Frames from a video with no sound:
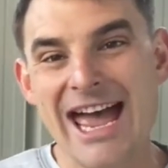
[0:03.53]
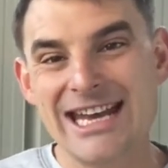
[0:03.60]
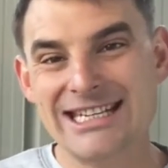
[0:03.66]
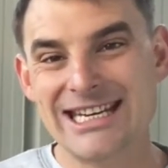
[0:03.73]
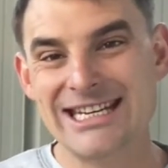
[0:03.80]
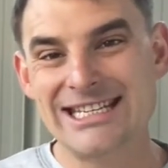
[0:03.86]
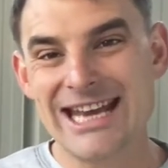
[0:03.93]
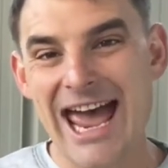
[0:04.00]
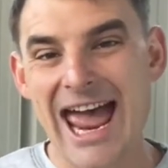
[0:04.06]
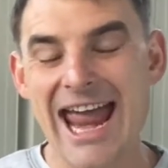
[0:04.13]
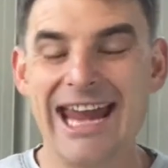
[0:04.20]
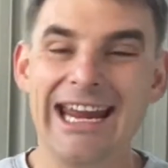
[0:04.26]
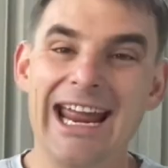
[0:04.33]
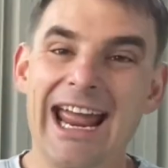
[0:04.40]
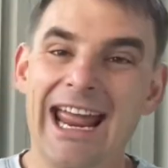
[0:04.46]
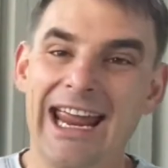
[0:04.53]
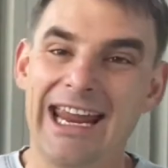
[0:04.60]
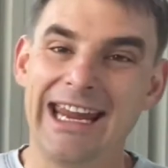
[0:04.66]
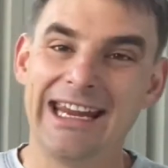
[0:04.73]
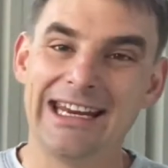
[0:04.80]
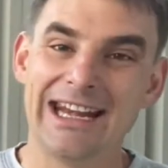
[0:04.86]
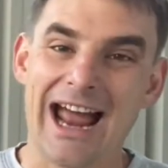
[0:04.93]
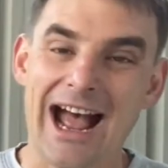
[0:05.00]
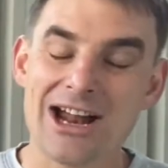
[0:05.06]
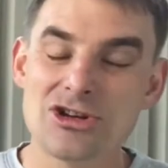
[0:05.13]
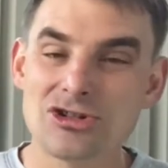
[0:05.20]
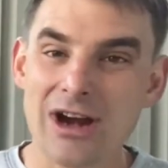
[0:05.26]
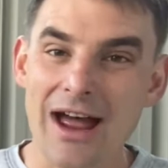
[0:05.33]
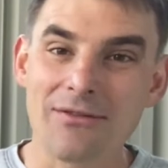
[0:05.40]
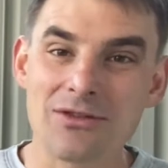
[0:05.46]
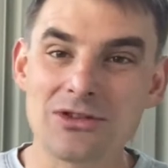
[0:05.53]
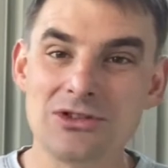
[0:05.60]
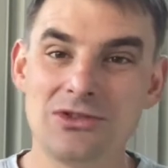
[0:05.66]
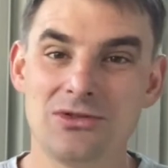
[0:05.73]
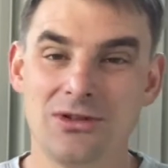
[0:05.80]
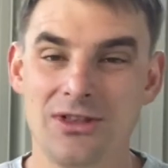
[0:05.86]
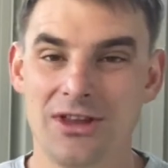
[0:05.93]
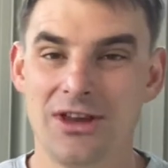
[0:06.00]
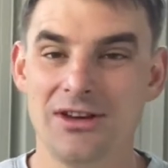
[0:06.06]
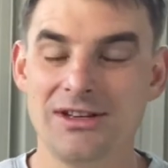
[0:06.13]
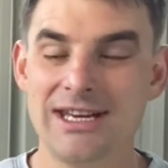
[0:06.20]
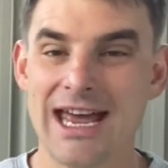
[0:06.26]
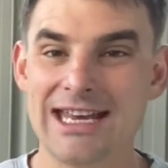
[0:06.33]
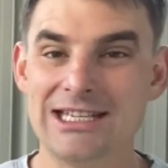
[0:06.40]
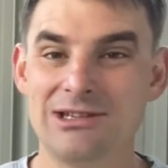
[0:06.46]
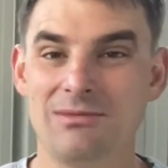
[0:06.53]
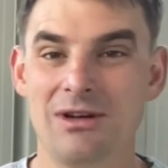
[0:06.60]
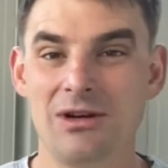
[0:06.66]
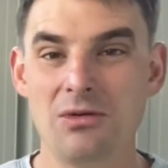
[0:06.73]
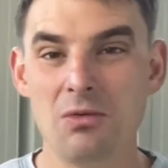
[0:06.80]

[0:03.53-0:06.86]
Today, in our travels through the New Testament,